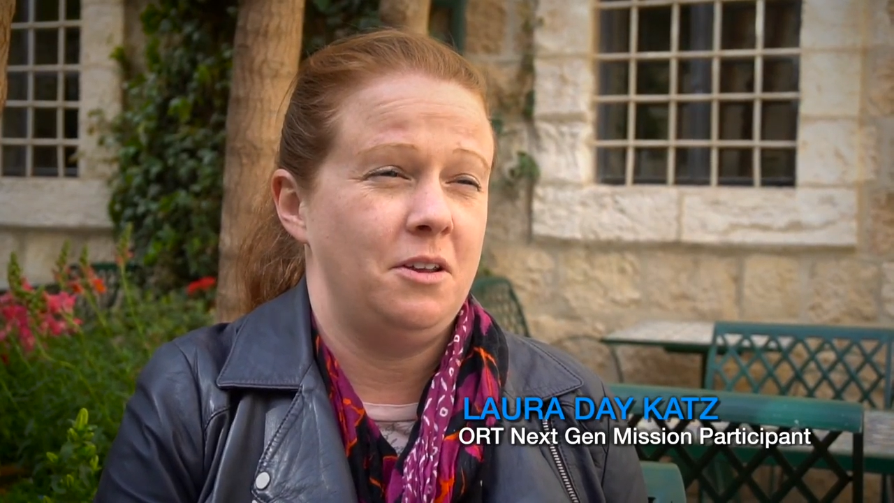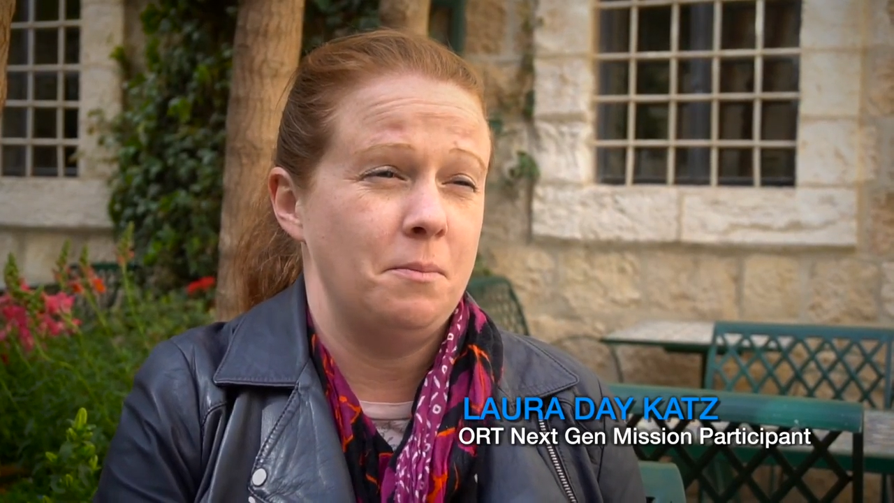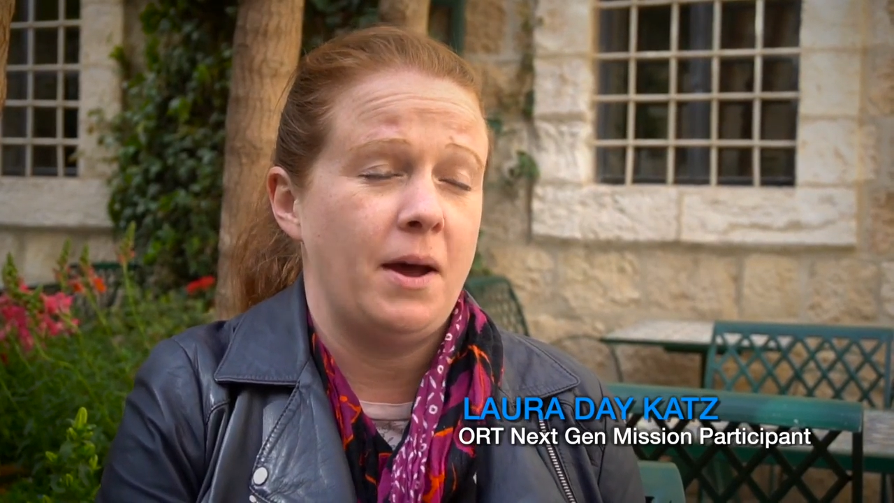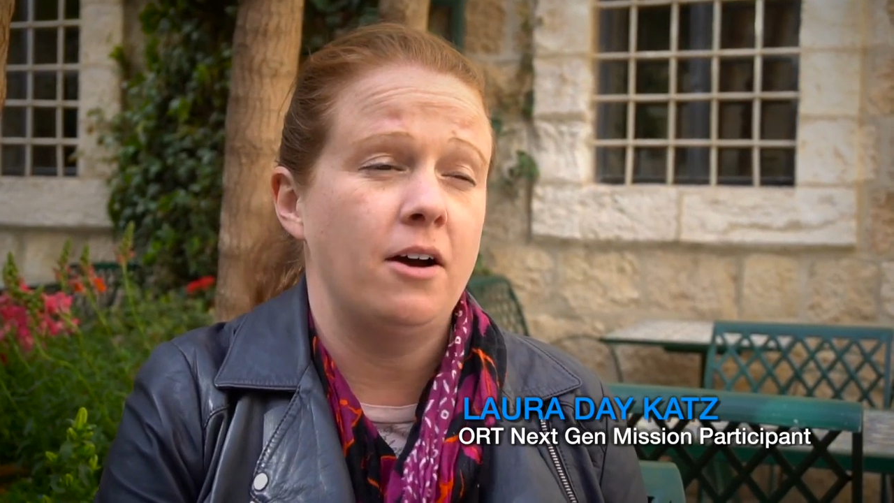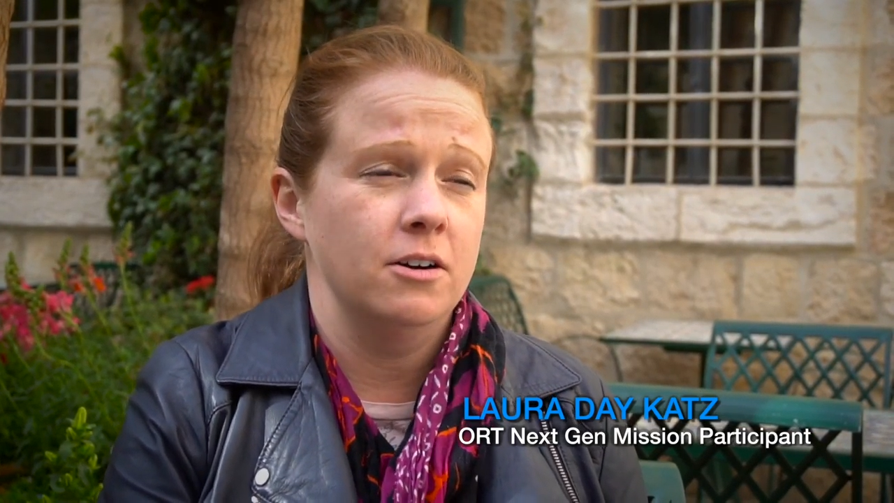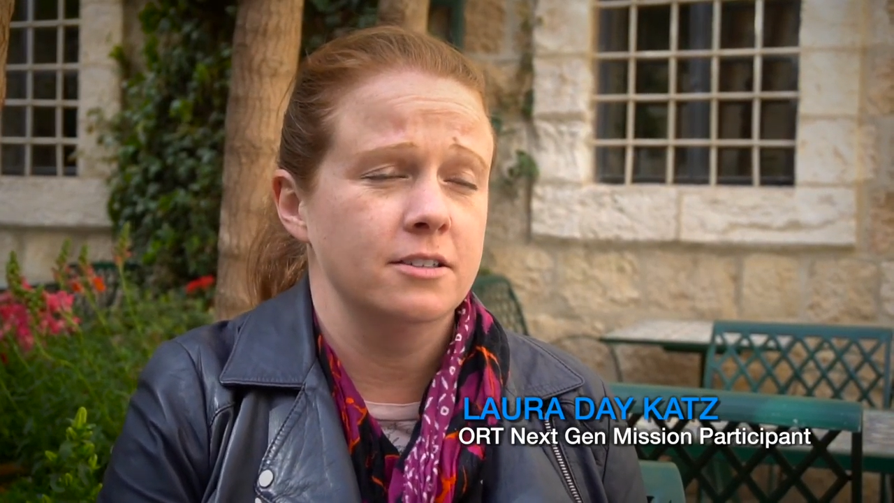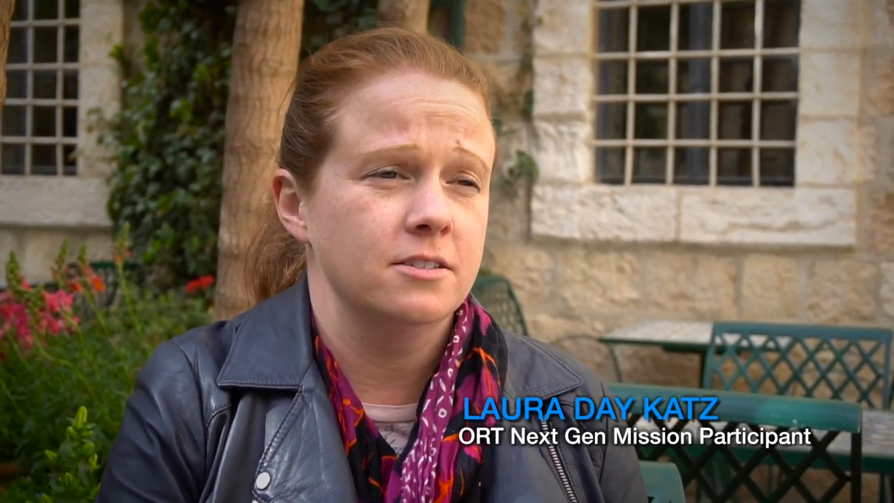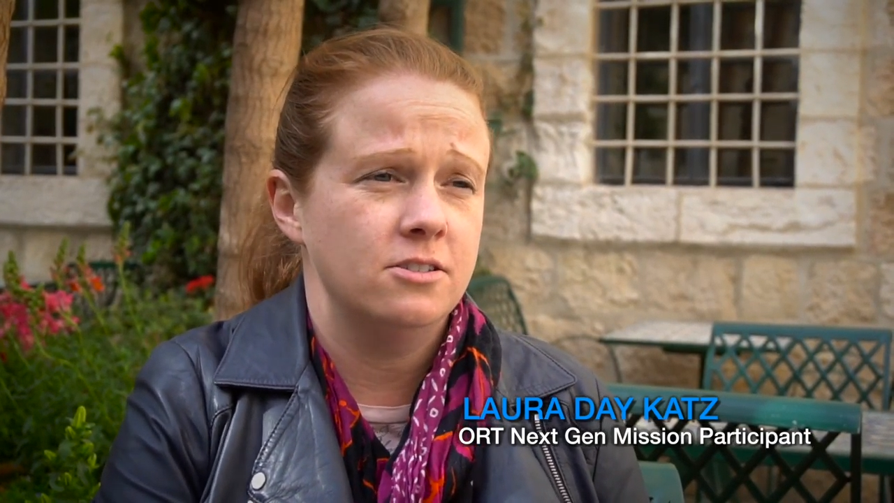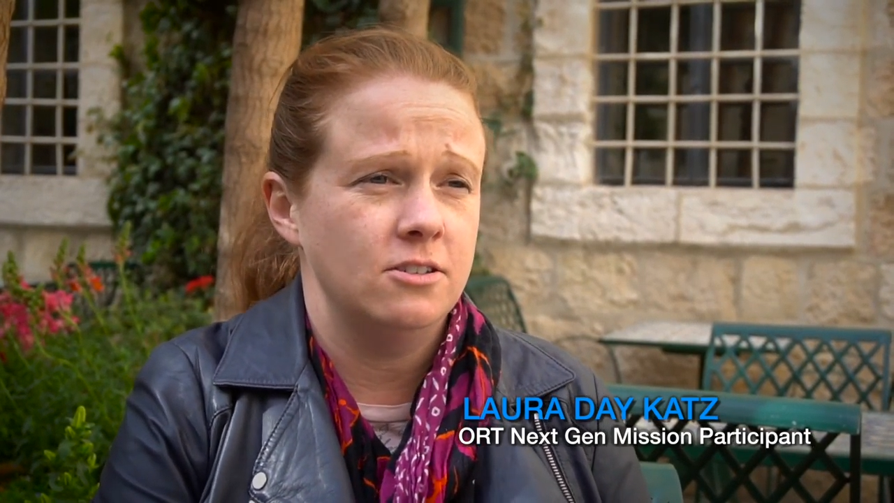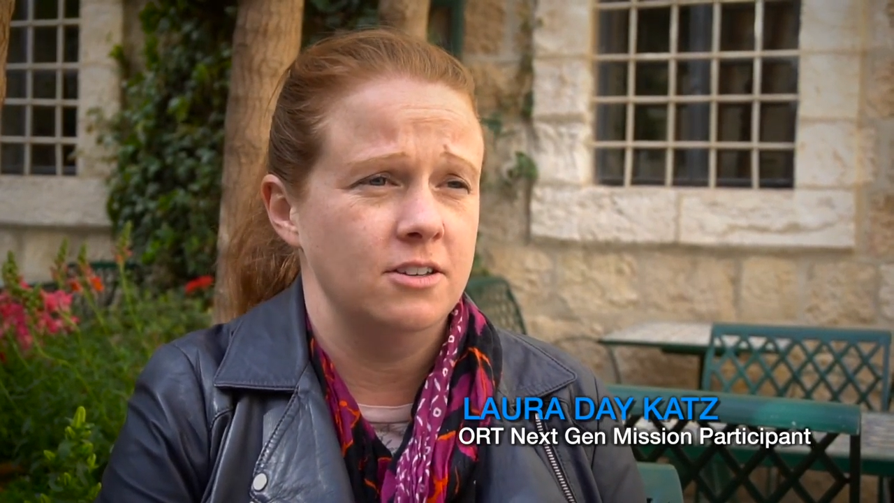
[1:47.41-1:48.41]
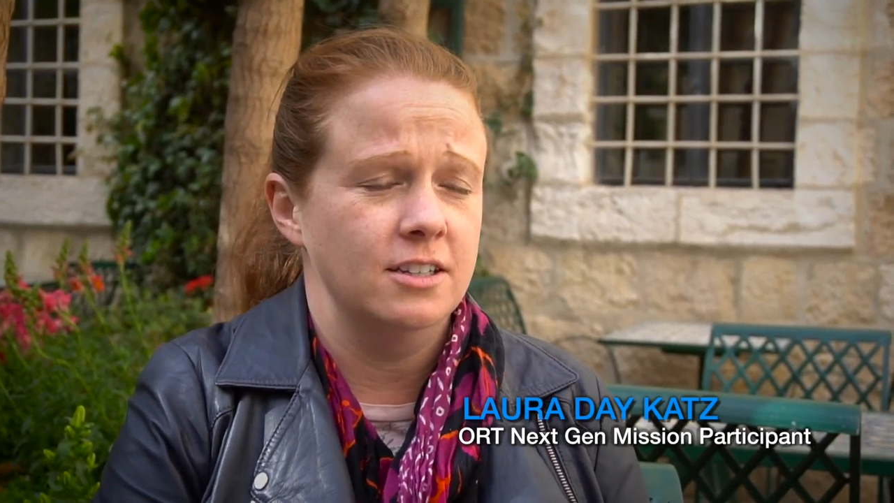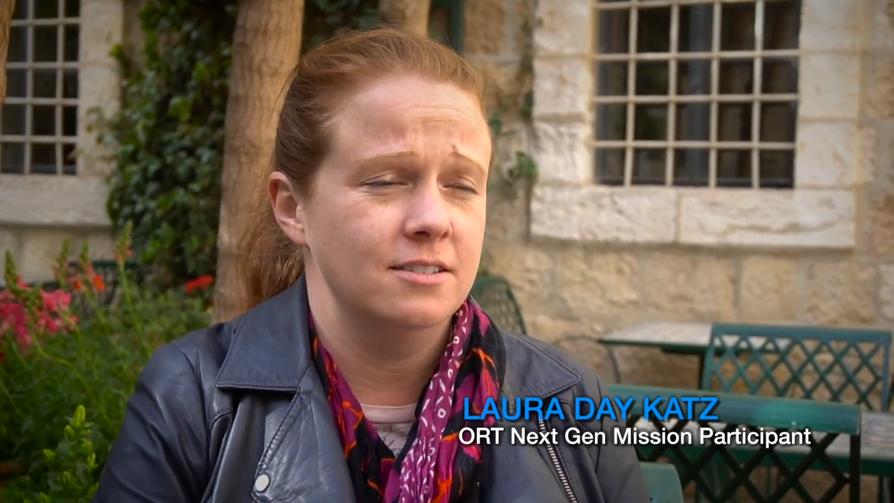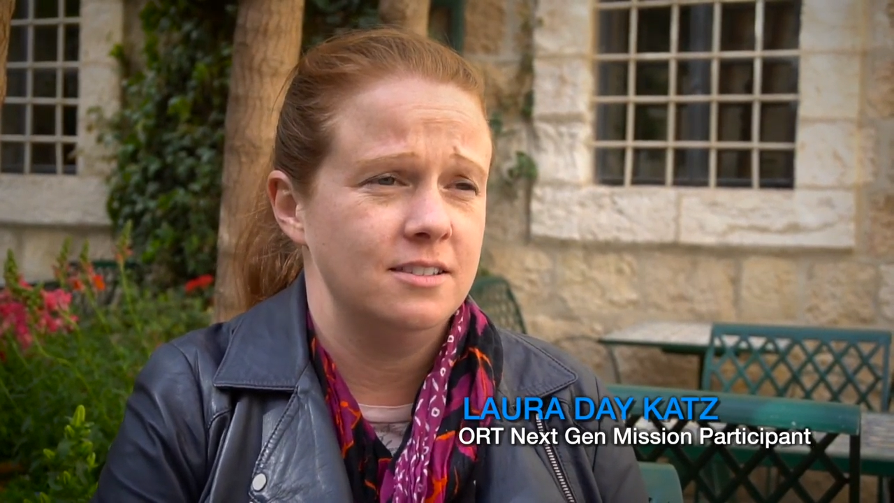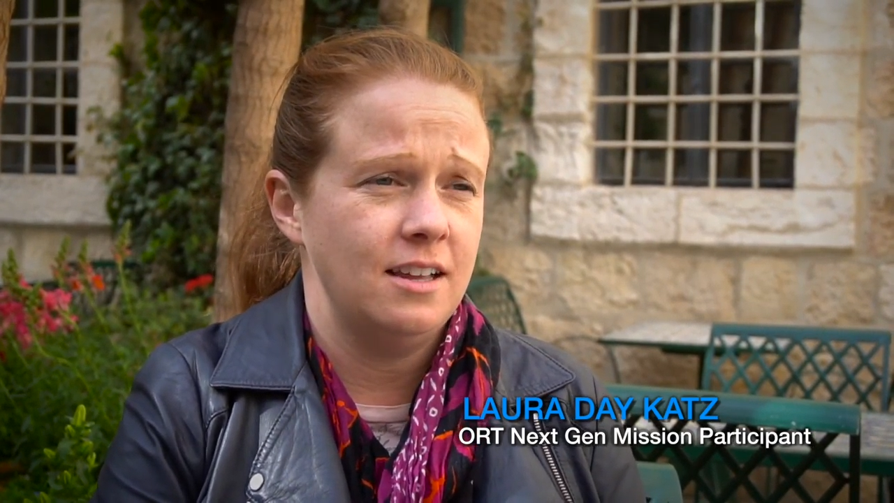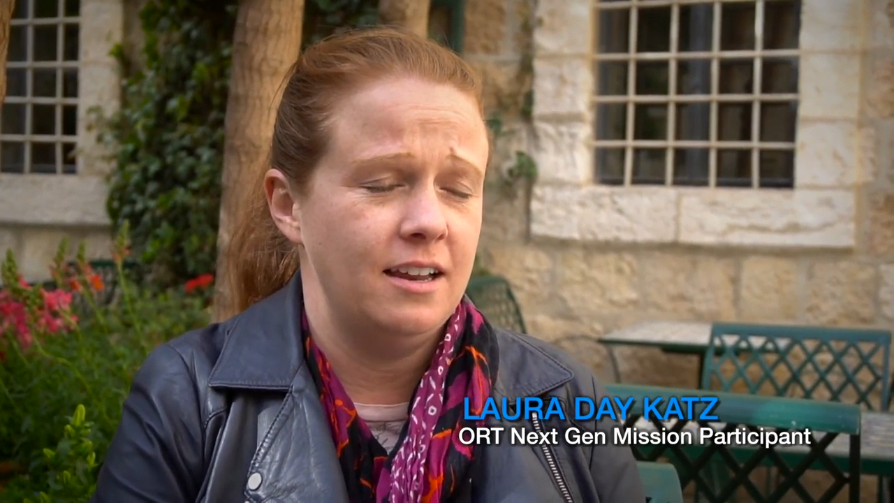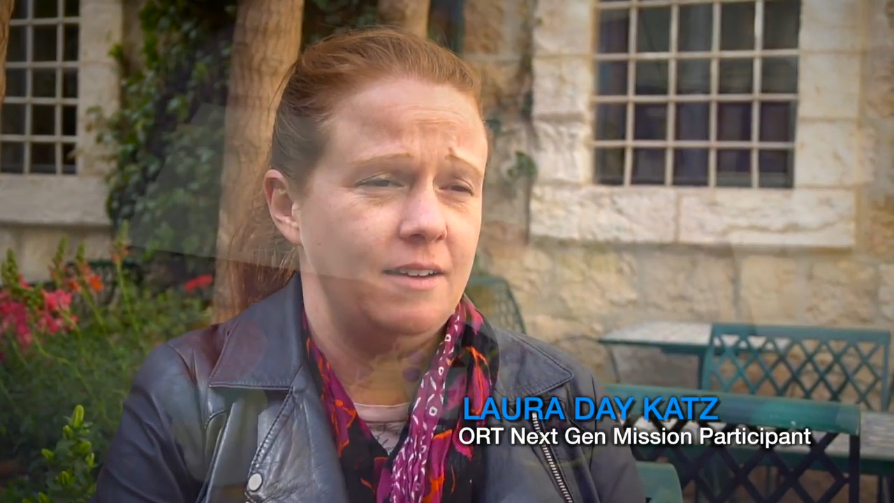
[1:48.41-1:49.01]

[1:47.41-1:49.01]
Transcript: empowering the students and